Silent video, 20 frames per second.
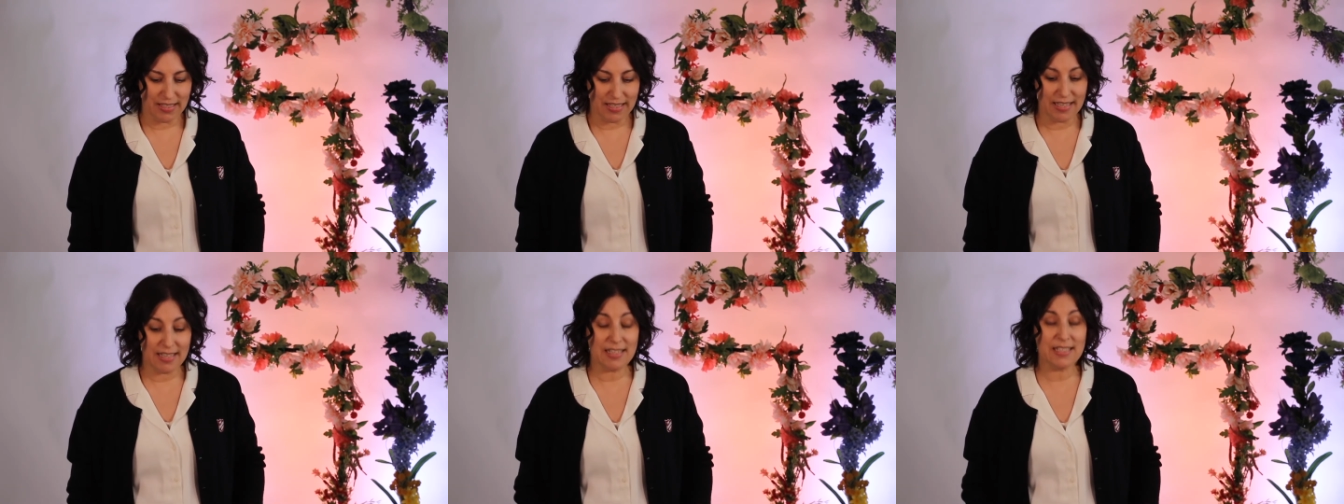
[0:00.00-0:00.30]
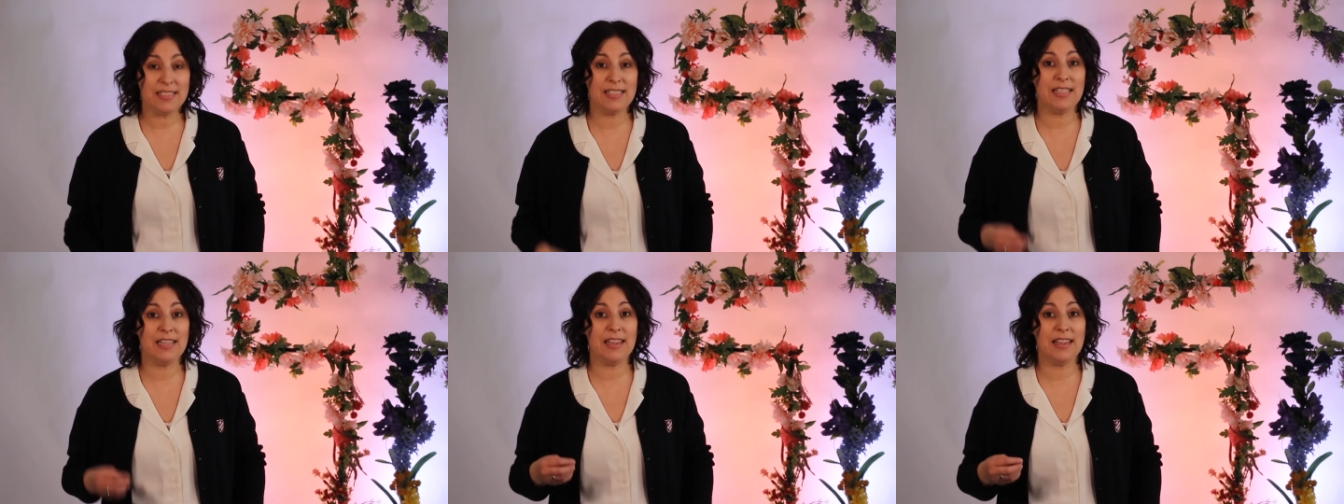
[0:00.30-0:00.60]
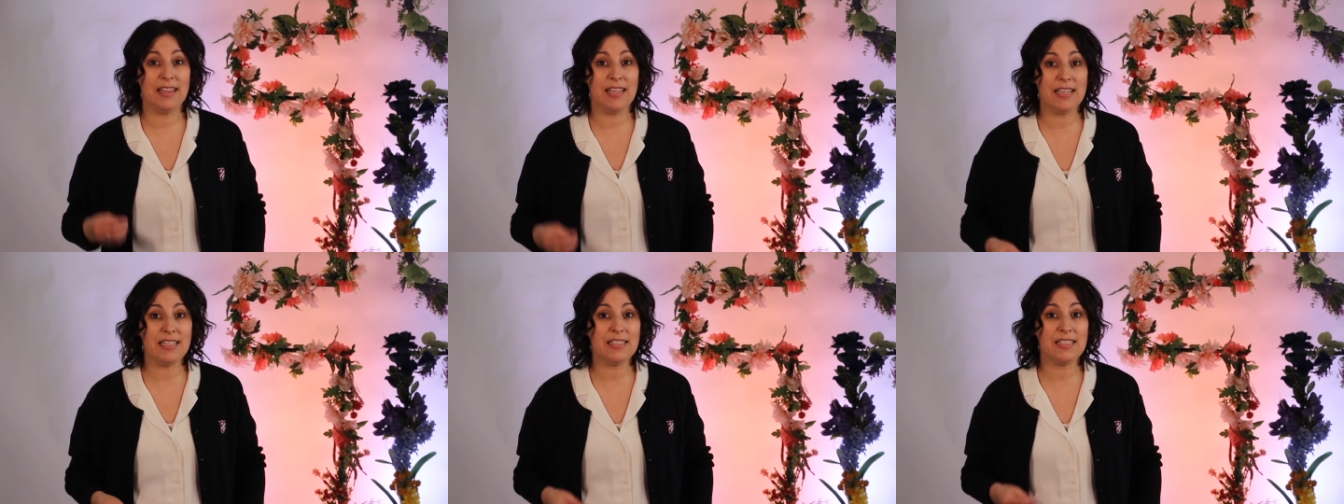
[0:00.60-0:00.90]
It is
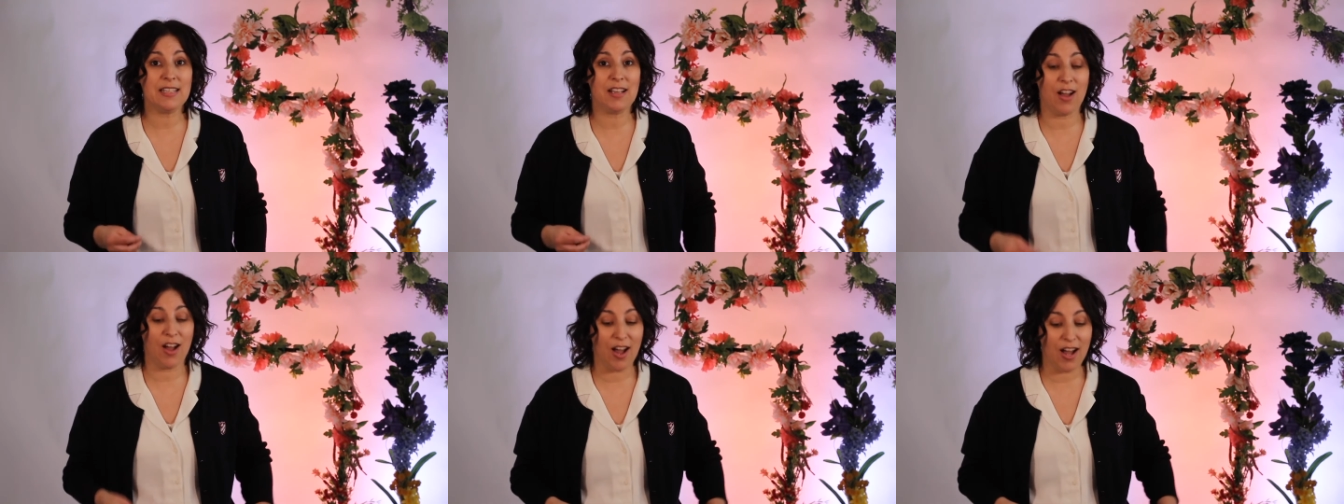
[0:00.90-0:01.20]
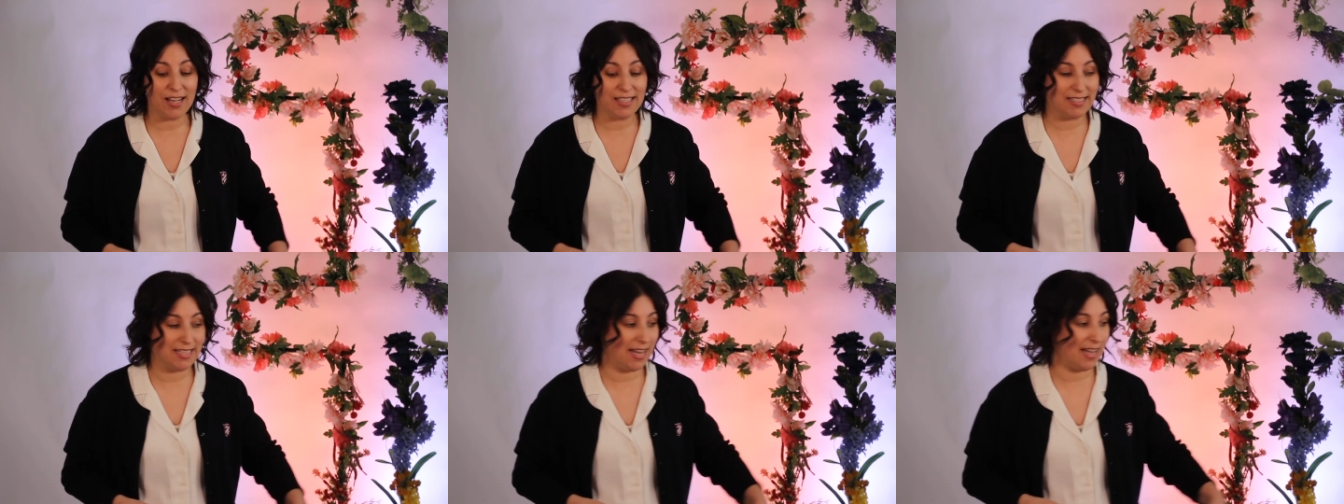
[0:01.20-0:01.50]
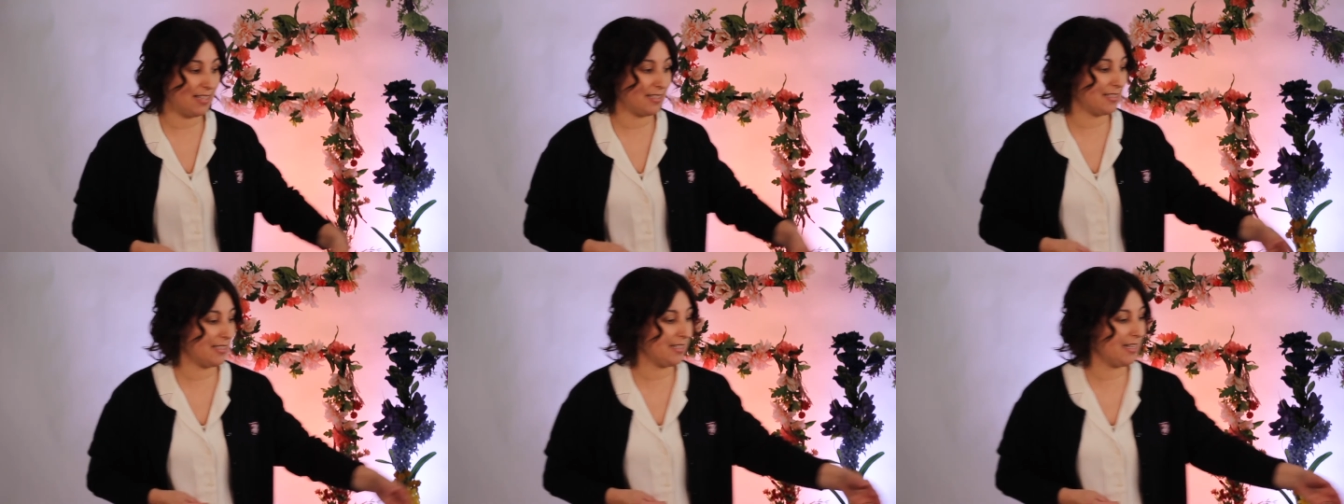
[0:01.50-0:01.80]
in this
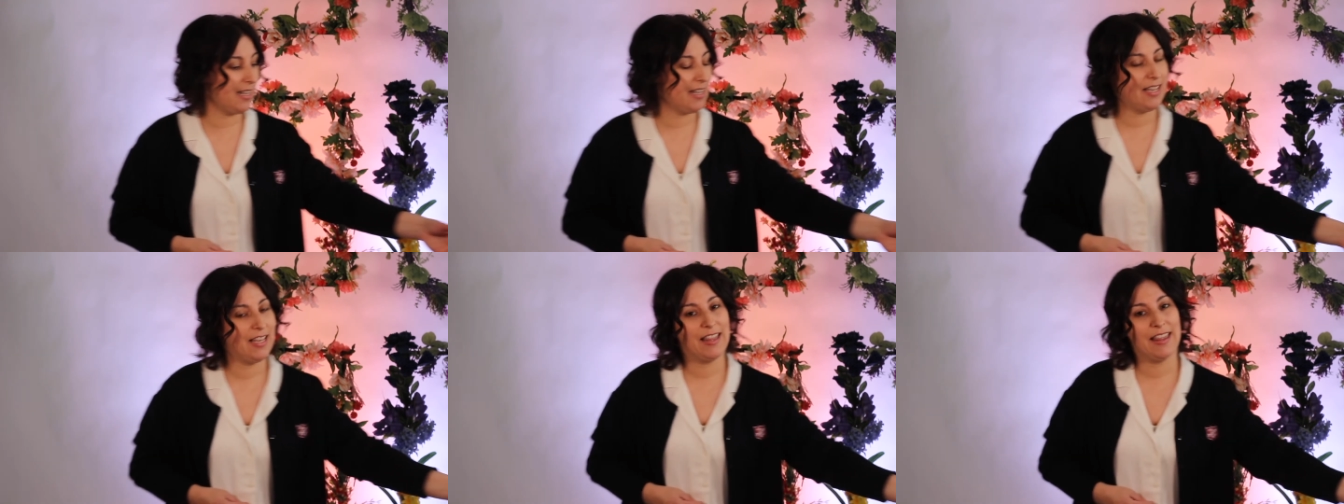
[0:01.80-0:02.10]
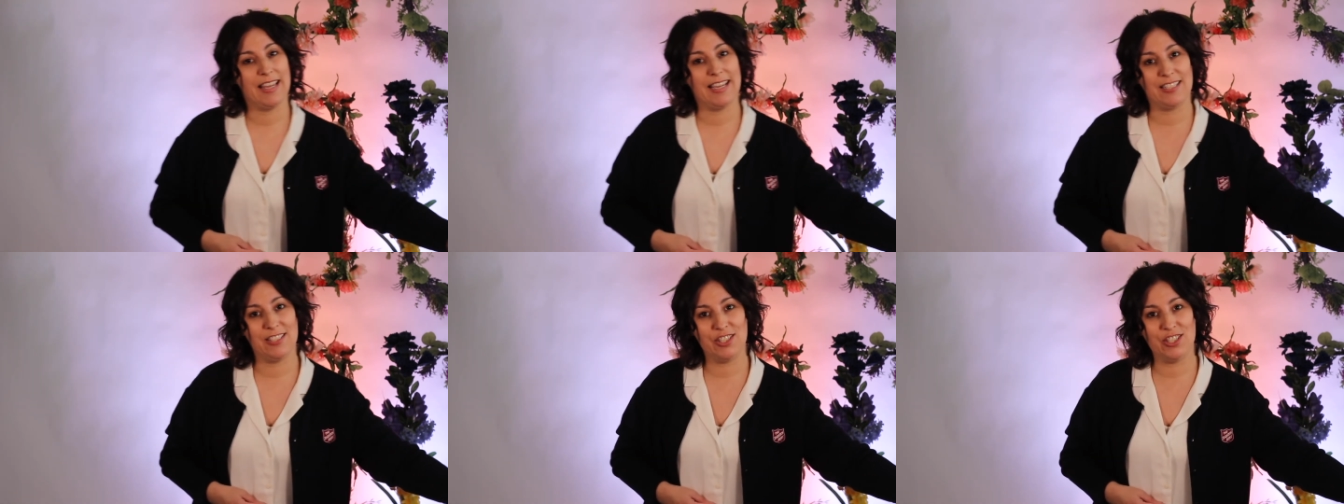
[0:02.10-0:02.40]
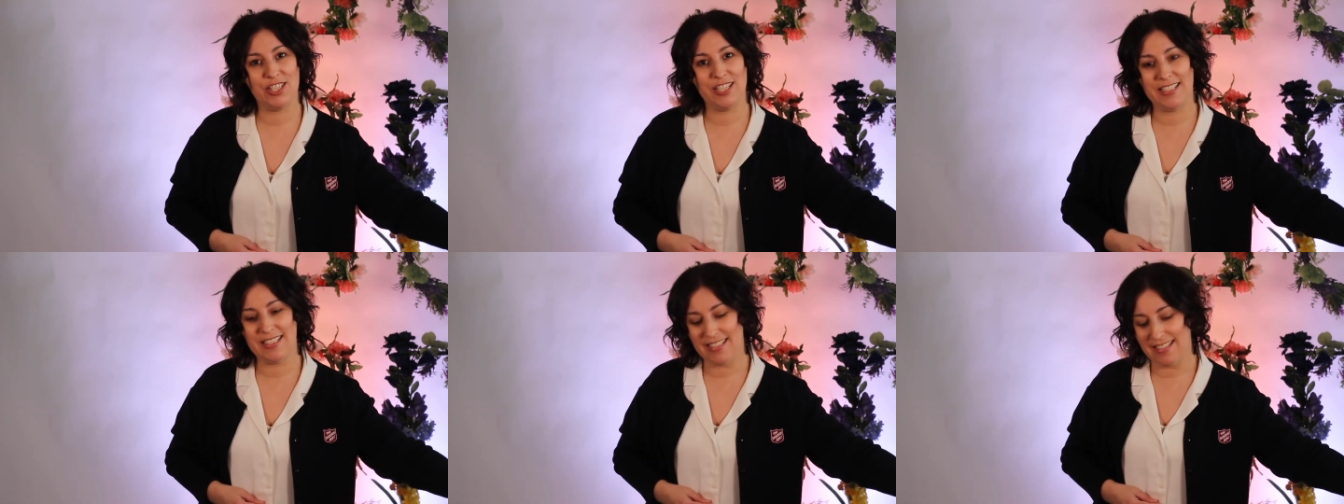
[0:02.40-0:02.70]
context that
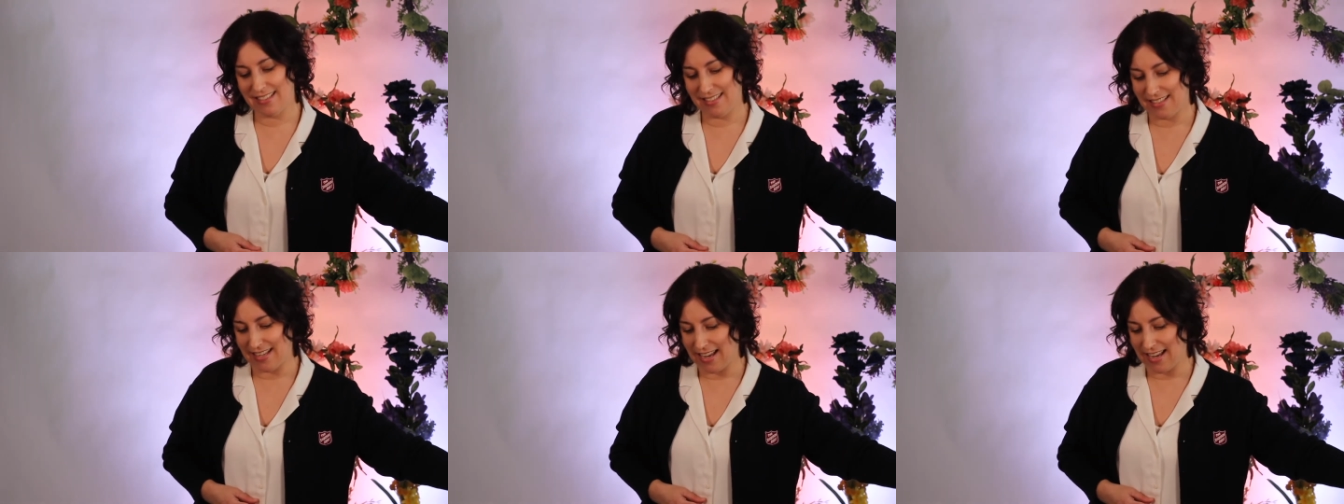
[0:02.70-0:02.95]
Jesus